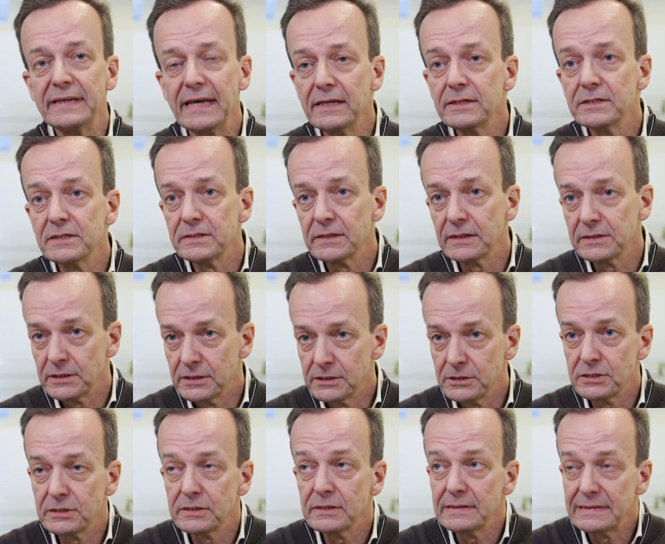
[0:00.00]
The engines
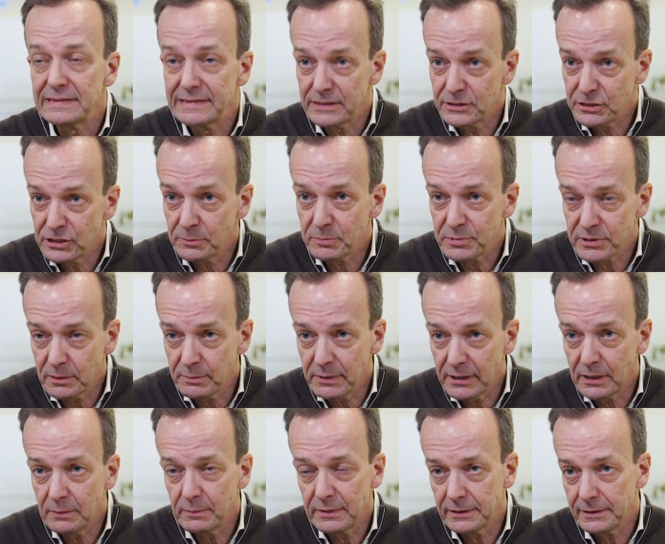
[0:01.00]
exist, the ships are
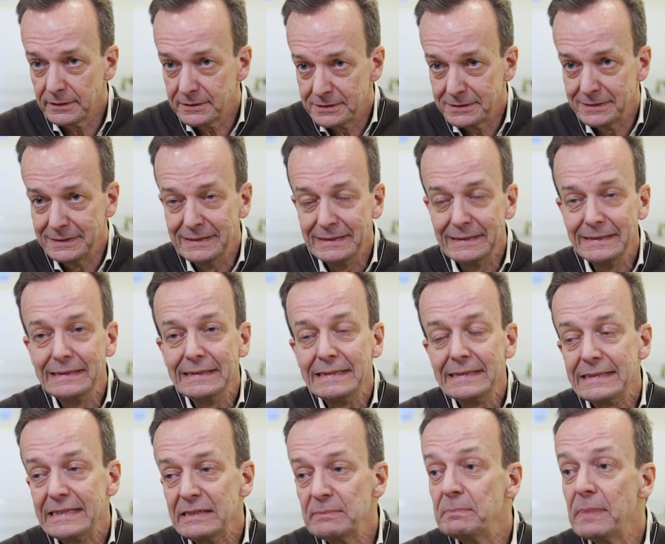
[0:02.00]
being built,
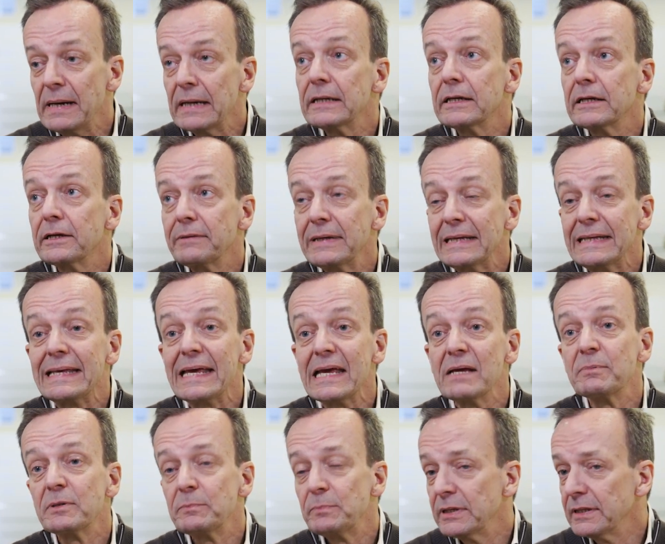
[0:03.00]
the bunkering
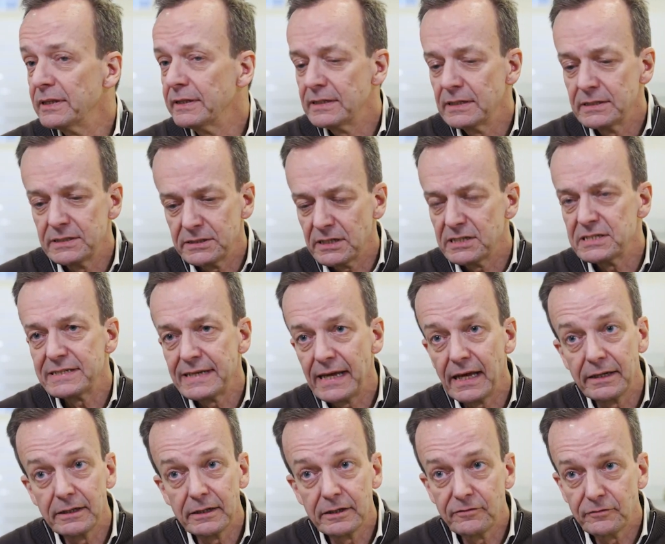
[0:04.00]
capabilities are
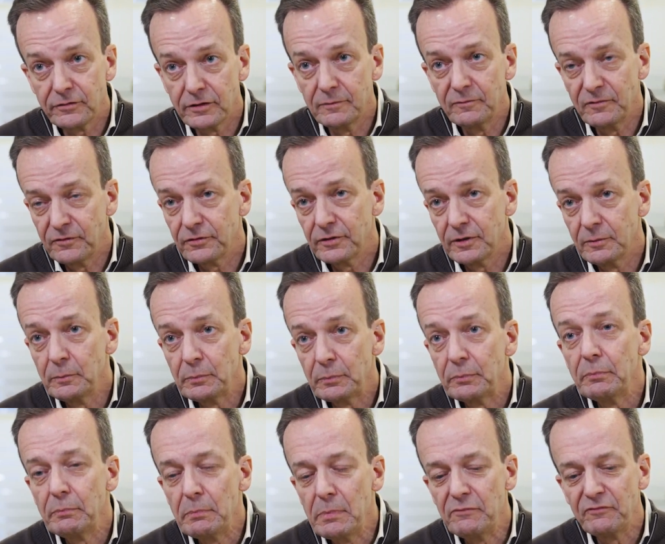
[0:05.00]
standard from
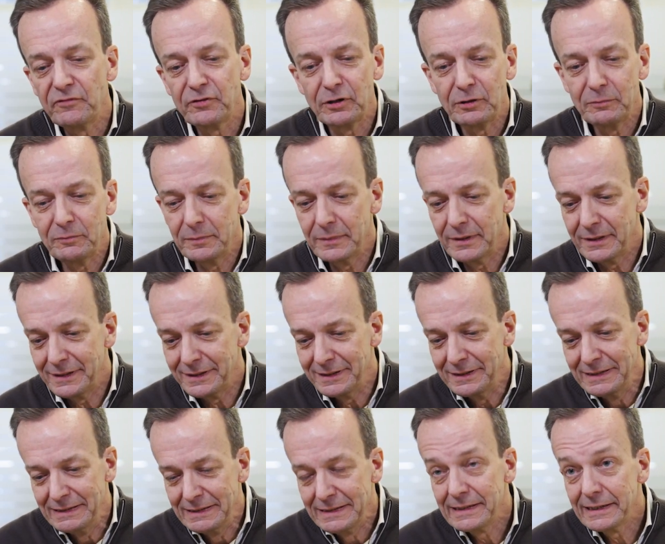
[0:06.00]

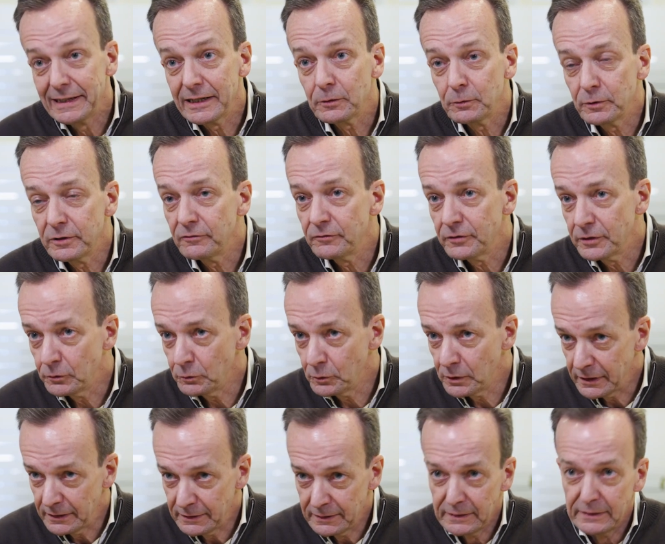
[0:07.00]
liquid fuel.
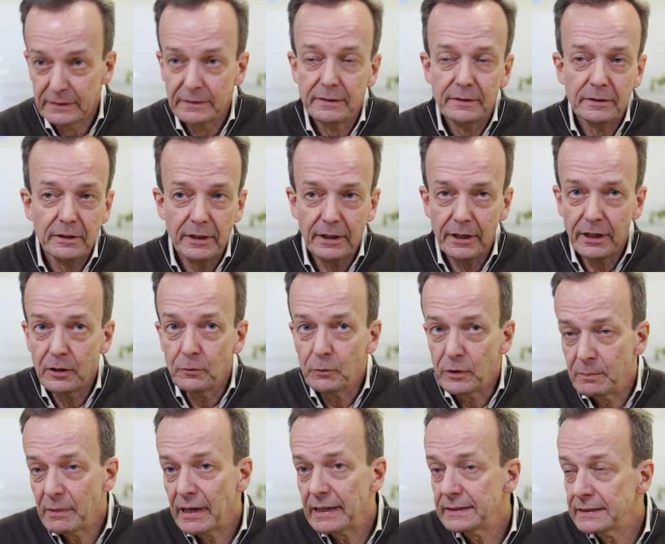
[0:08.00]

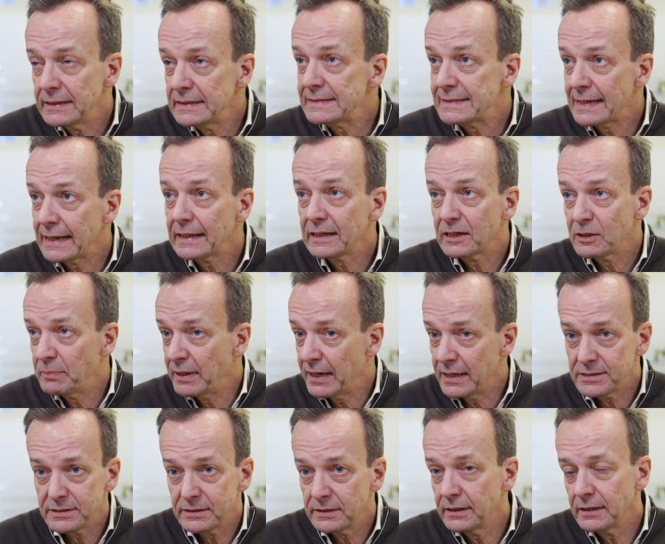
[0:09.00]
We might need tank
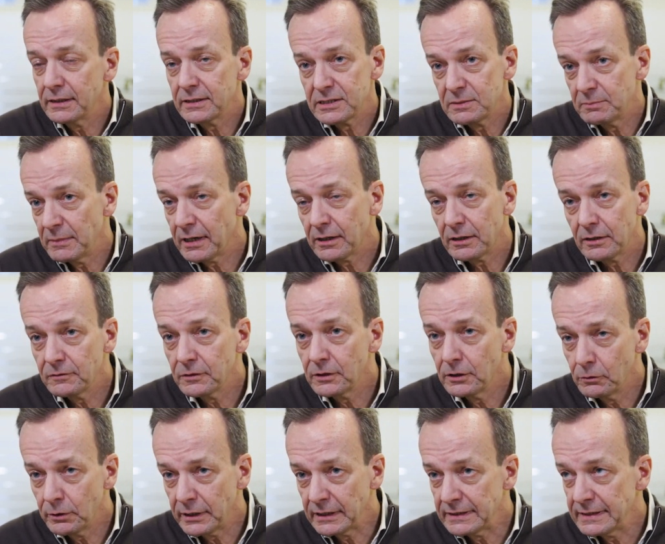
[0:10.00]
capacity. It's a matter of
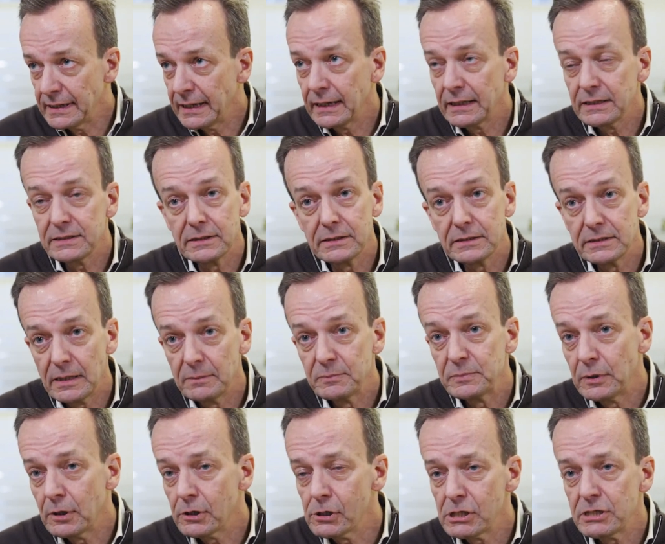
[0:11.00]
coating tanks in some
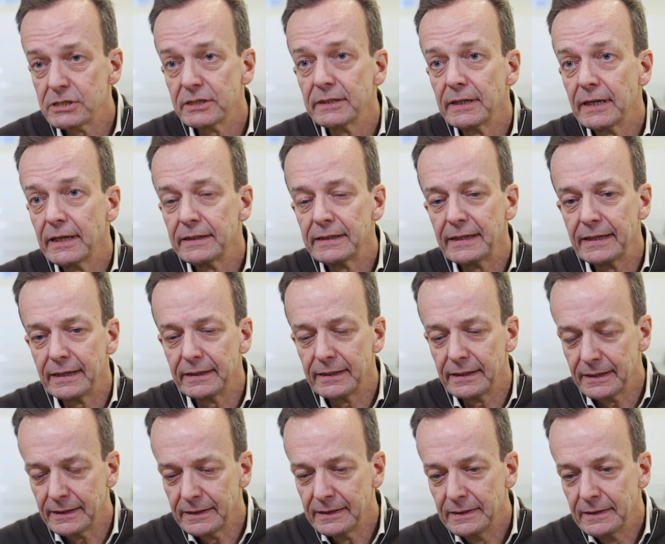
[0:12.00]
parts and
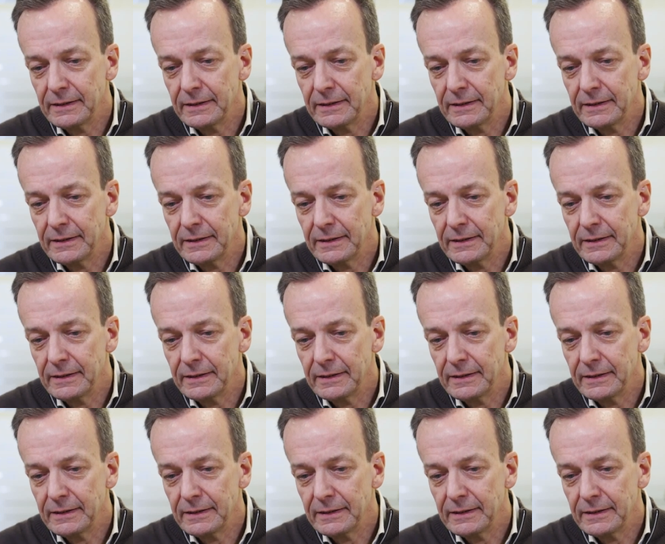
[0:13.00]
getting